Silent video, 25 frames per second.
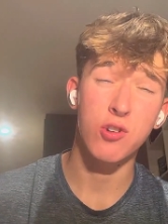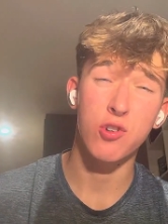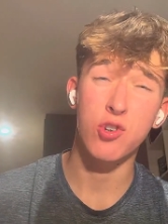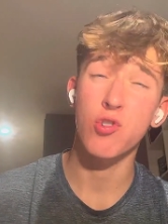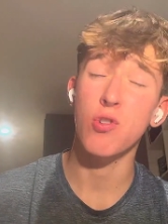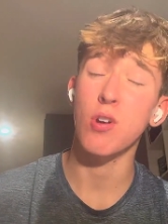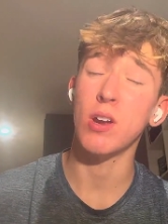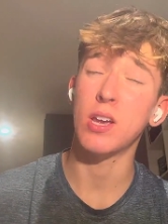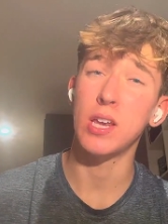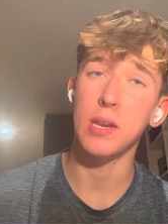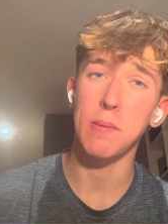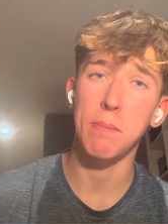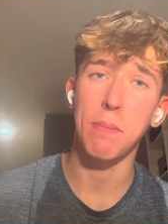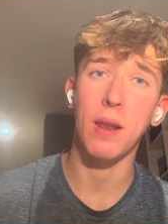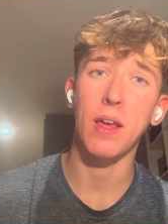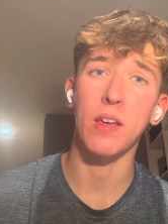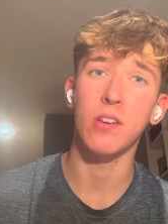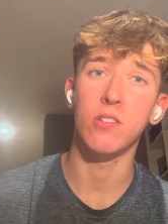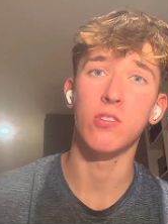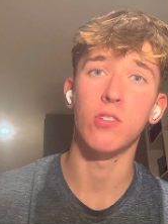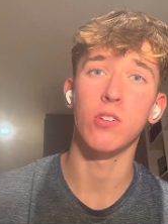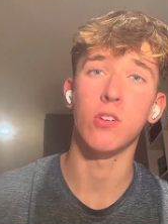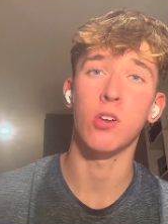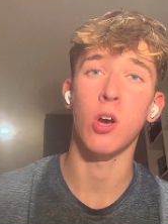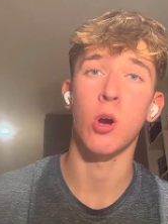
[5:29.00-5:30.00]
tricky
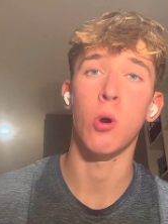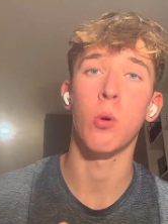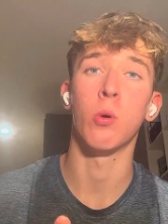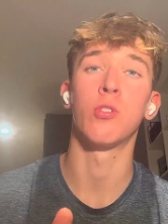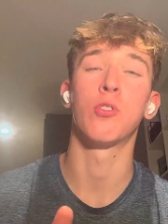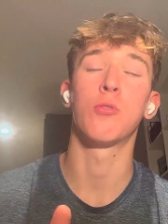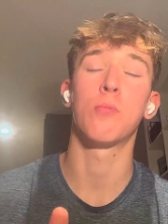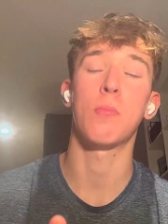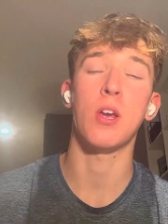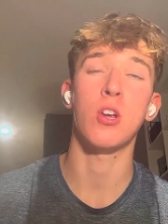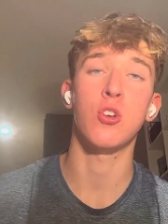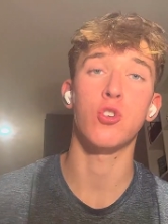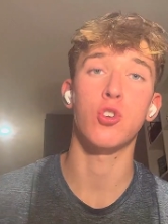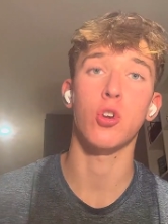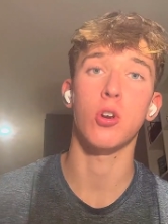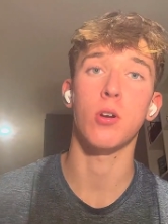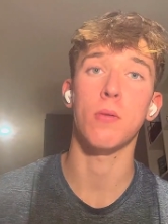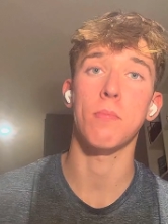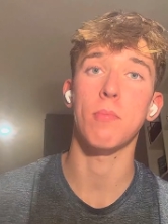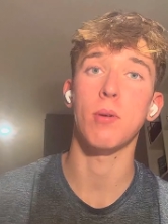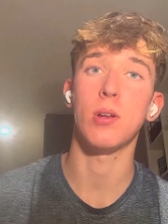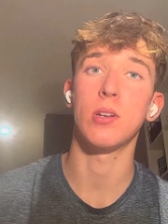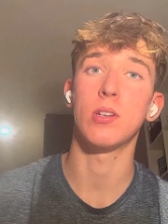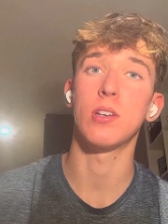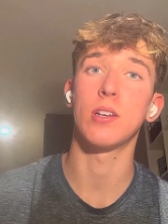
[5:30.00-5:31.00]
place to go, especially on a
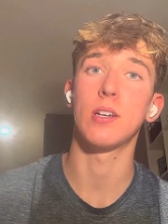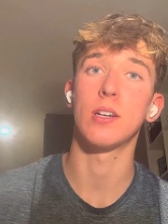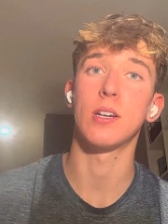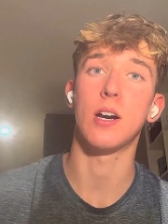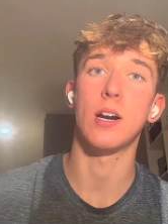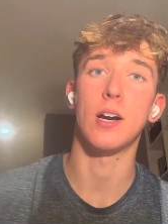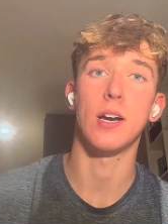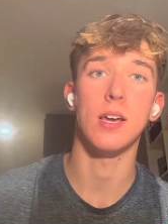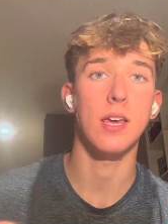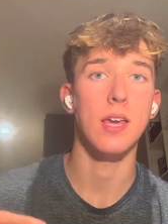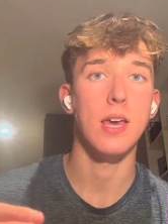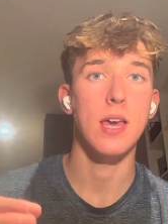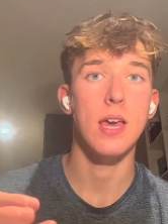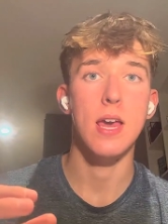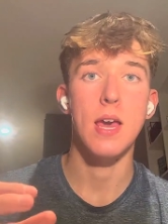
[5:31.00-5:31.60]
Monday night.